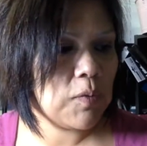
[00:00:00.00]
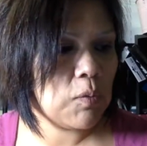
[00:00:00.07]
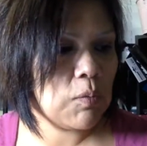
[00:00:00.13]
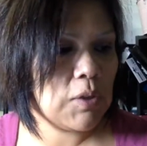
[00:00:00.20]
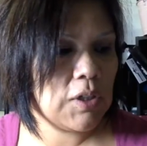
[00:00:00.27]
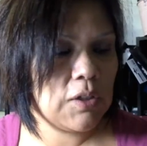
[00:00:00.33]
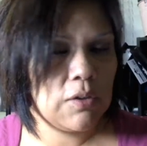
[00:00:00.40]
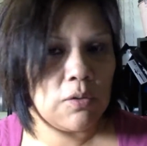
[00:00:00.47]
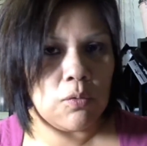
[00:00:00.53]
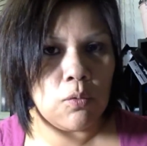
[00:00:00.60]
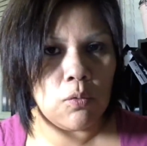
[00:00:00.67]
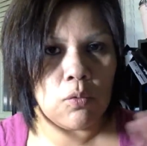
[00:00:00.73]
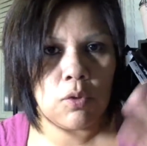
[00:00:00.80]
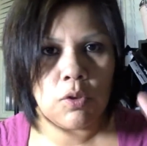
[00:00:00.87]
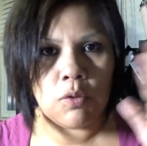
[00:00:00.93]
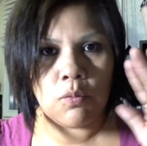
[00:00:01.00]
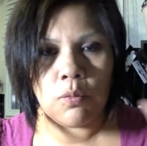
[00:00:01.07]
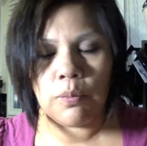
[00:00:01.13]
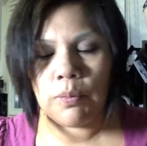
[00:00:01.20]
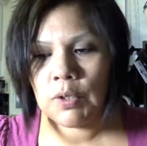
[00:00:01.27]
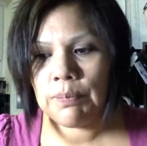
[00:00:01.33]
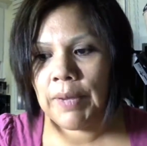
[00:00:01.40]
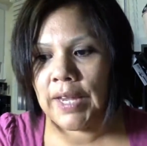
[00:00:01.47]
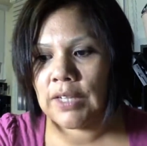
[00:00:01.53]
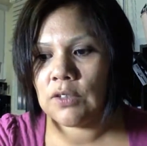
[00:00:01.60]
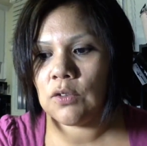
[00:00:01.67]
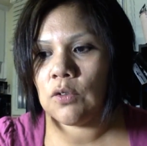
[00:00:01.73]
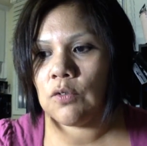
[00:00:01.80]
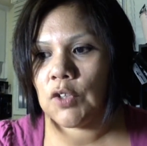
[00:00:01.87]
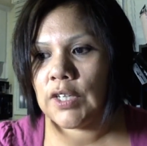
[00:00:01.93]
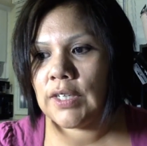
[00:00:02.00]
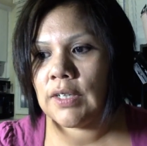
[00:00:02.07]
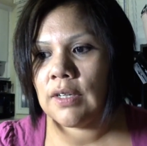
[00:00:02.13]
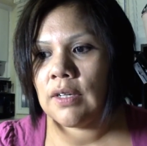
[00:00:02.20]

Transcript: when you put paint over it.